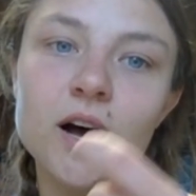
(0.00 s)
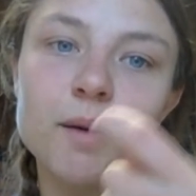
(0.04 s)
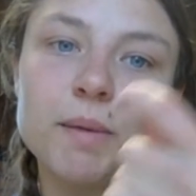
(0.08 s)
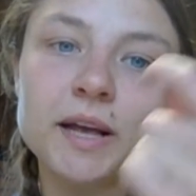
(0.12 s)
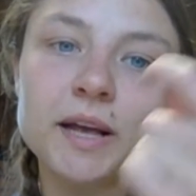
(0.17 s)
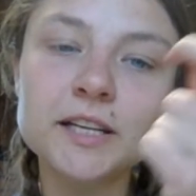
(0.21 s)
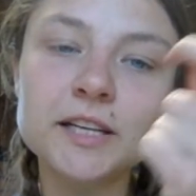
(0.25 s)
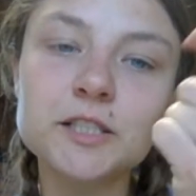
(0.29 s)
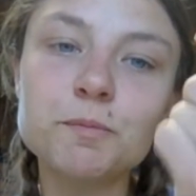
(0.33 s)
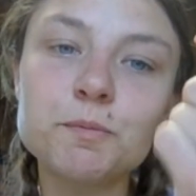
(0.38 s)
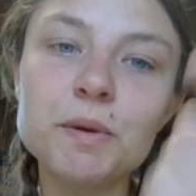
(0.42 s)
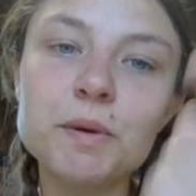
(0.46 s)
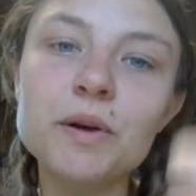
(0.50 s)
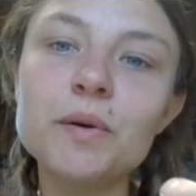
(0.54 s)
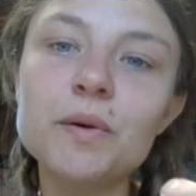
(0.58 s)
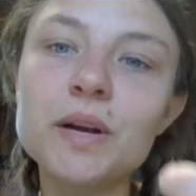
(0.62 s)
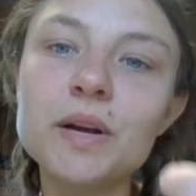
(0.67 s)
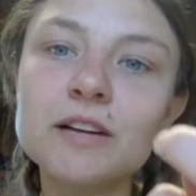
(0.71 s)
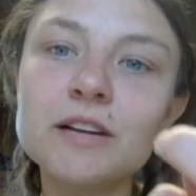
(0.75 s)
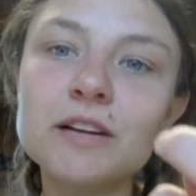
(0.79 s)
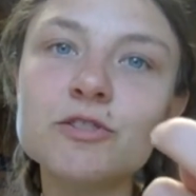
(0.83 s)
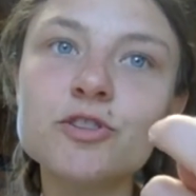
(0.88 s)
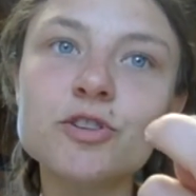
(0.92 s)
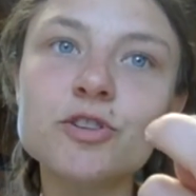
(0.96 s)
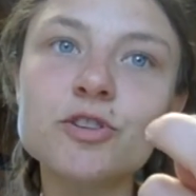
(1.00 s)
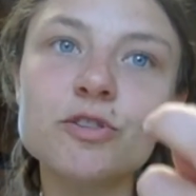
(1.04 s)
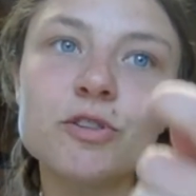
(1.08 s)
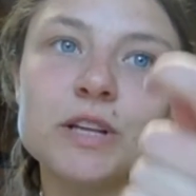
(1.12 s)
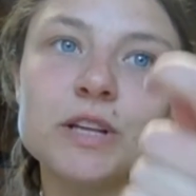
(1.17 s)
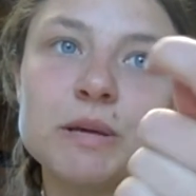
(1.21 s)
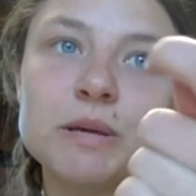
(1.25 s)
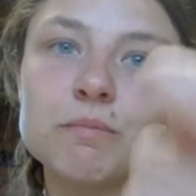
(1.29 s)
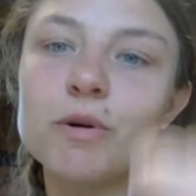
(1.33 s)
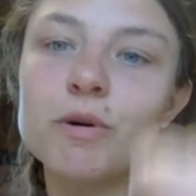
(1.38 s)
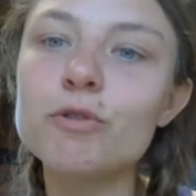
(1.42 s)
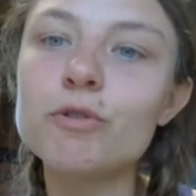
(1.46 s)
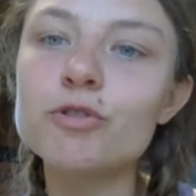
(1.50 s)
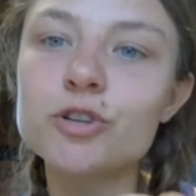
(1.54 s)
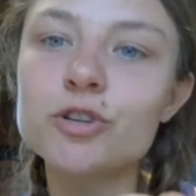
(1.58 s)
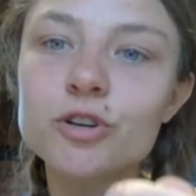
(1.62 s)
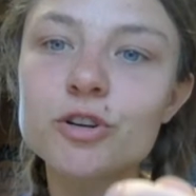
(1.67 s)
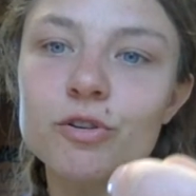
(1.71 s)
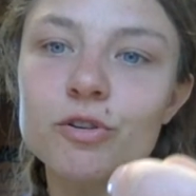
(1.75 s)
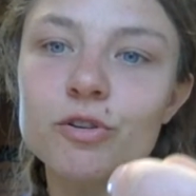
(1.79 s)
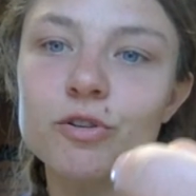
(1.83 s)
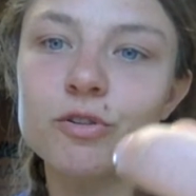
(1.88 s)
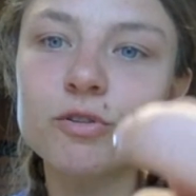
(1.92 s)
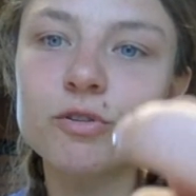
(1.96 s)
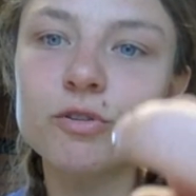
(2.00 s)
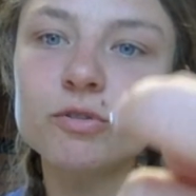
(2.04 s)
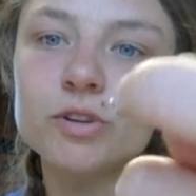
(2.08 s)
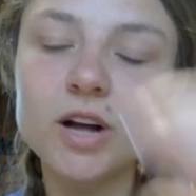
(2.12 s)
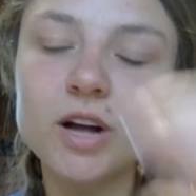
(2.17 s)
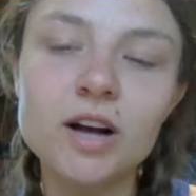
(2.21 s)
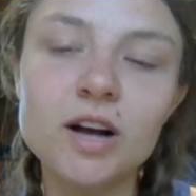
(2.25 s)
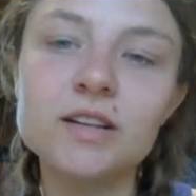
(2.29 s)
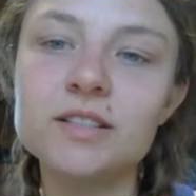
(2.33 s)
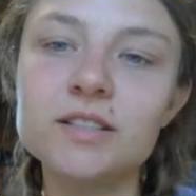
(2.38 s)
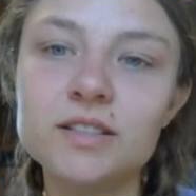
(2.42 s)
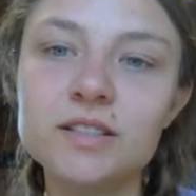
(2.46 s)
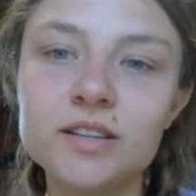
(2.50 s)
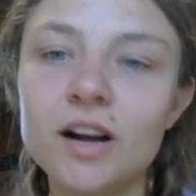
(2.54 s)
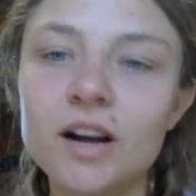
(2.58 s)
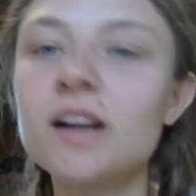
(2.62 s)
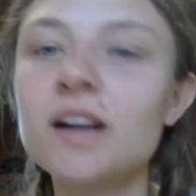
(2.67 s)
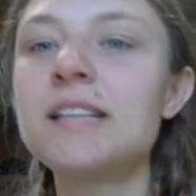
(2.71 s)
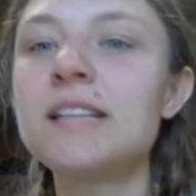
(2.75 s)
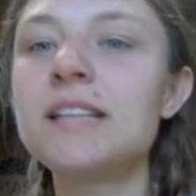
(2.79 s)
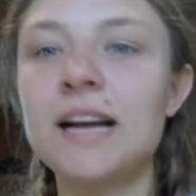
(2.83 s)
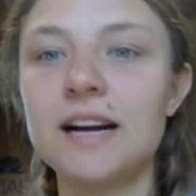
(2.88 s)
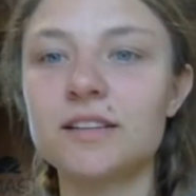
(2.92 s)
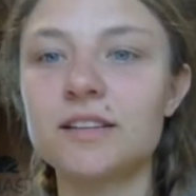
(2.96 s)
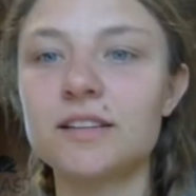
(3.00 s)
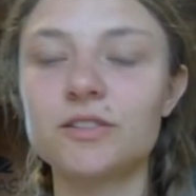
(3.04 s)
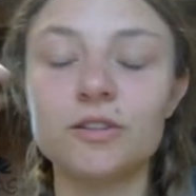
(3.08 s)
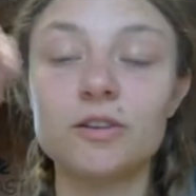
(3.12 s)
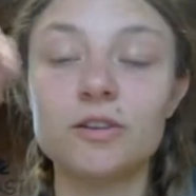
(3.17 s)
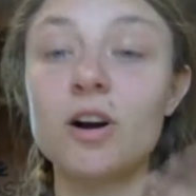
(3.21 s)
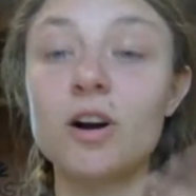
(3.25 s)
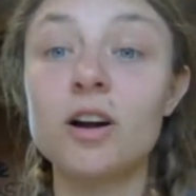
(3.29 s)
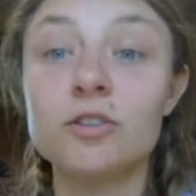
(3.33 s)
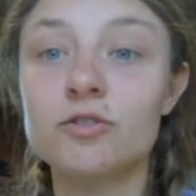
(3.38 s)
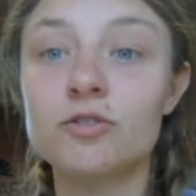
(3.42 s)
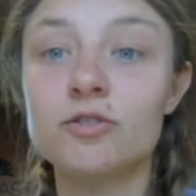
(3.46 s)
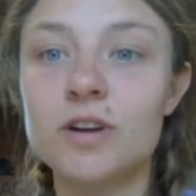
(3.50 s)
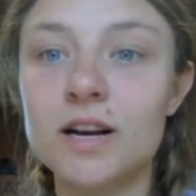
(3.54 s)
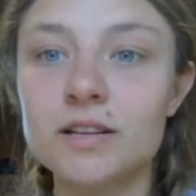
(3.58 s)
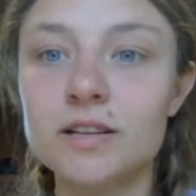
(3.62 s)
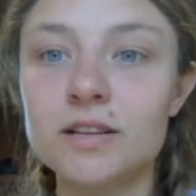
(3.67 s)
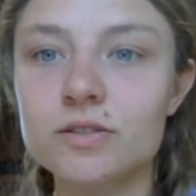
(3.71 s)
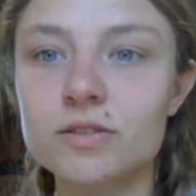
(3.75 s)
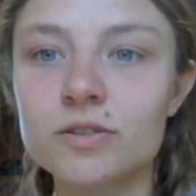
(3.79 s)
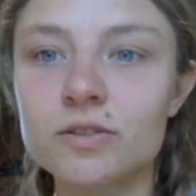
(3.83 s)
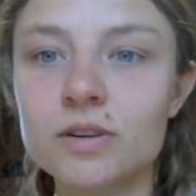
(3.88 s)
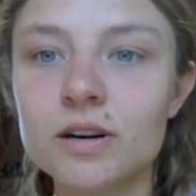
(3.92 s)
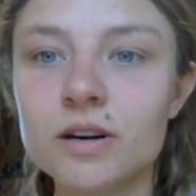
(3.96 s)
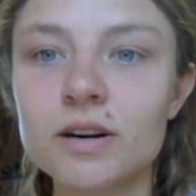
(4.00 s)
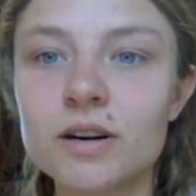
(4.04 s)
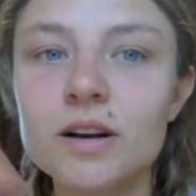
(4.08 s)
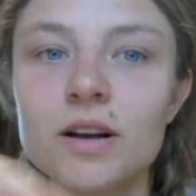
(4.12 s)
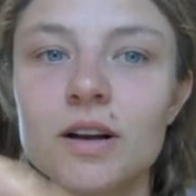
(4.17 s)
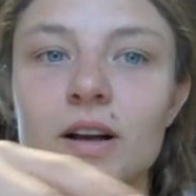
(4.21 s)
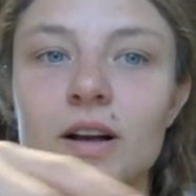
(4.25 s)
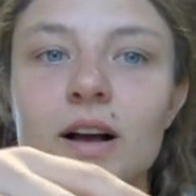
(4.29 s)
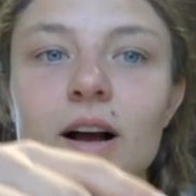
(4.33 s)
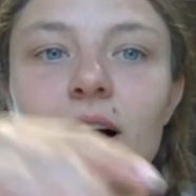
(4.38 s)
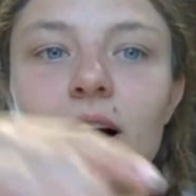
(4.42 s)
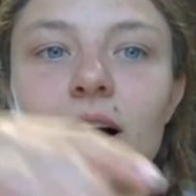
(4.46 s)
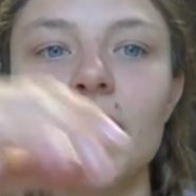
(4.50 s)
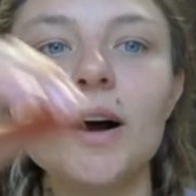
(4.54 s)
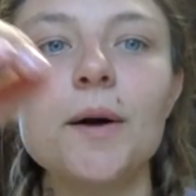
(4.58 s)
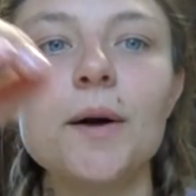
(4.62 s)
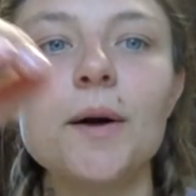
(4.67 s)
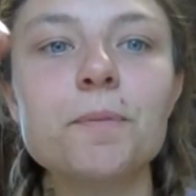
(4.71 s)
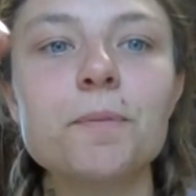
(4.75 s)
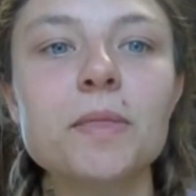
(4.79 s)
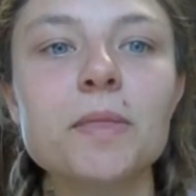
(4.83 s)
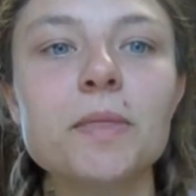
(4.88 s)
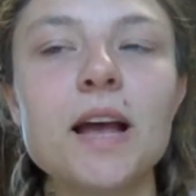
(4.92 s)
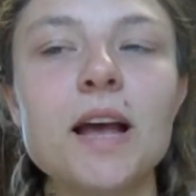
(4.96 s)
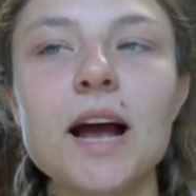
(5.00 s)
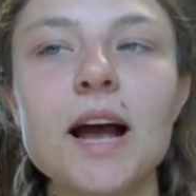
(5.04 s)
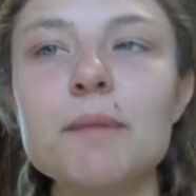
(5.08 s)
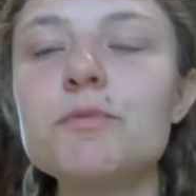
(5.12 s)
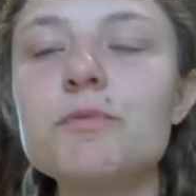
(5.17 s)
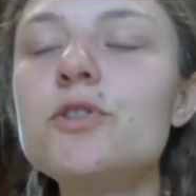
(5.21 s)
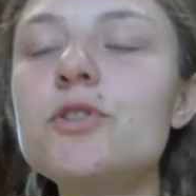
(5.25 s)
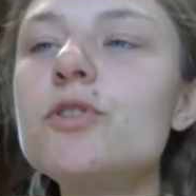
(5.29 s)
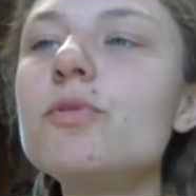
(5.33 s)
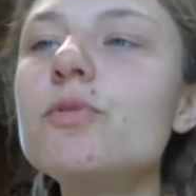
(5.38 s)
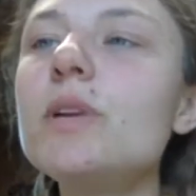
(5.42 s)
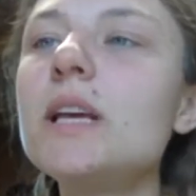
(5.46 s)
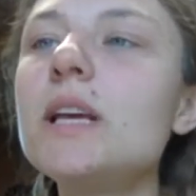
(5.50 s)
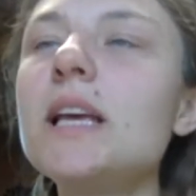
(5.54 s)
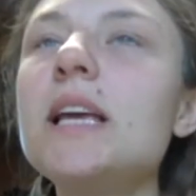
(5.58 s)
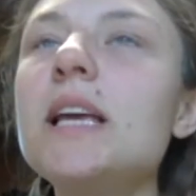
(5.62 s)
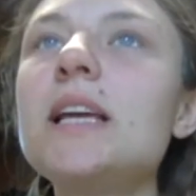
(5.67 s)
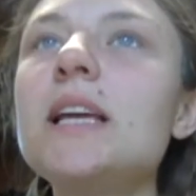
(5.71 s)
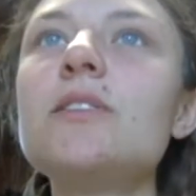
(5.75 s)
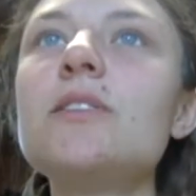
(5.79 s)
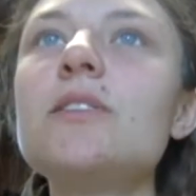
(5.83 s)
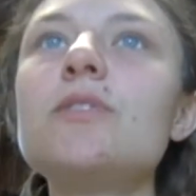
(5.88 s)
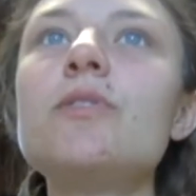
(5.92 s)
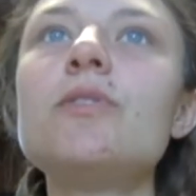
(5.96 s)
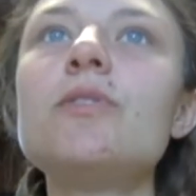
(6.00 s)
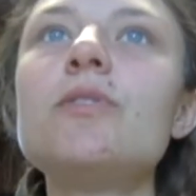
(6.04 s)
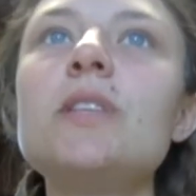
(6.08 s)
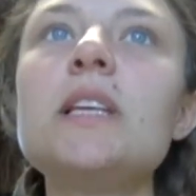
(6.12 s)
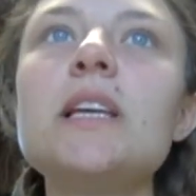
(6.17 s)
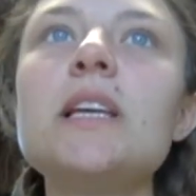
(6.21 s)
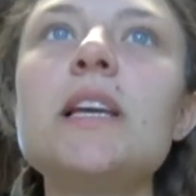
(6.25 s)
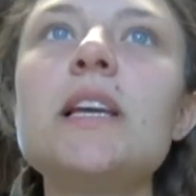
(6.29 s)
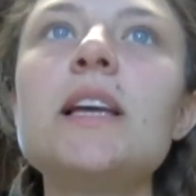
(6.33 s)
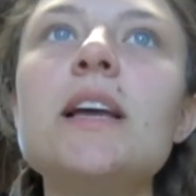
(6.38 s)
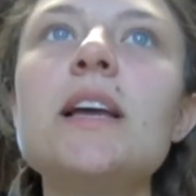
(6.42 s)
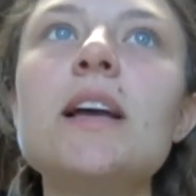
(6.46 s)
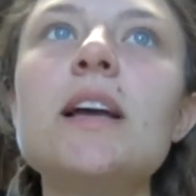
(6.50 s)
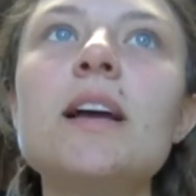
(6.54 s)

experiential emotional contact or contrast, or I'm tuning into the